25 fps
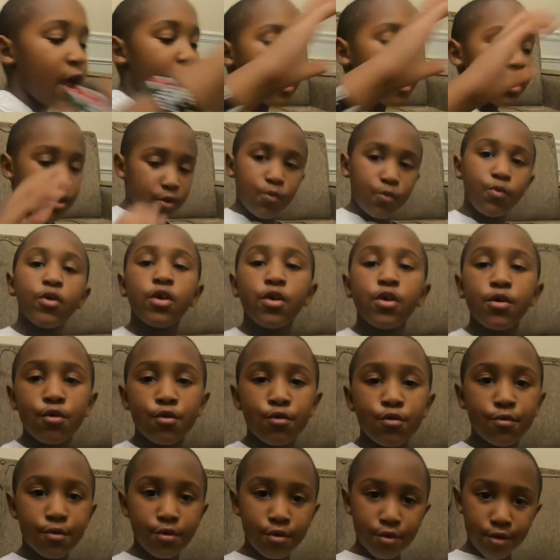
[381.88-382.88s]
And we
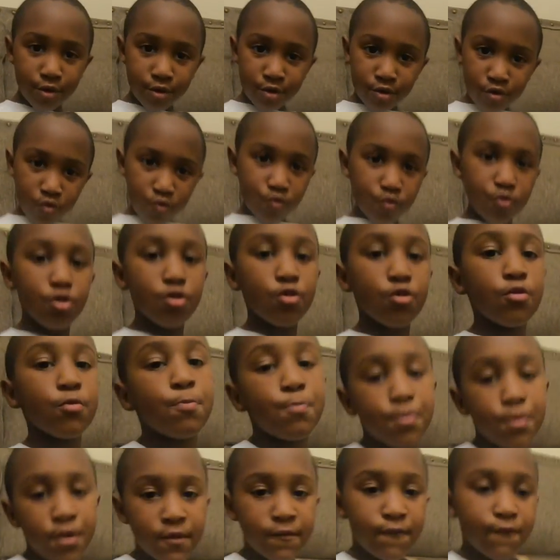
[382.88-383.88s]
will
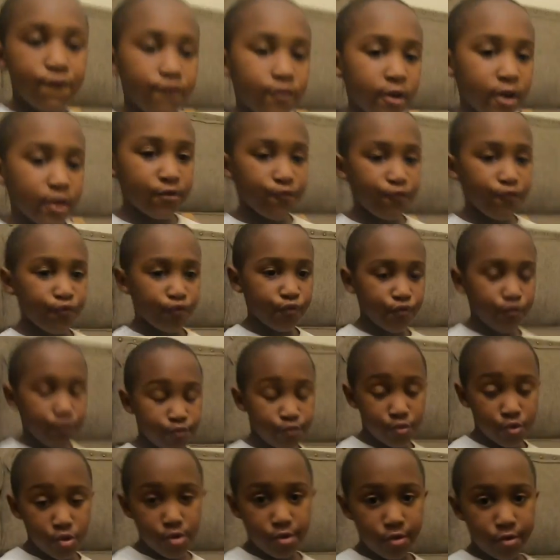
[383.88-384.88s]
be friends
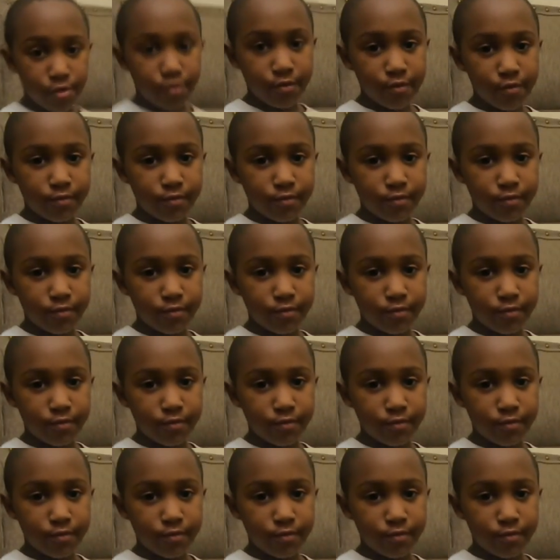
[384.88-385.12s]
with you.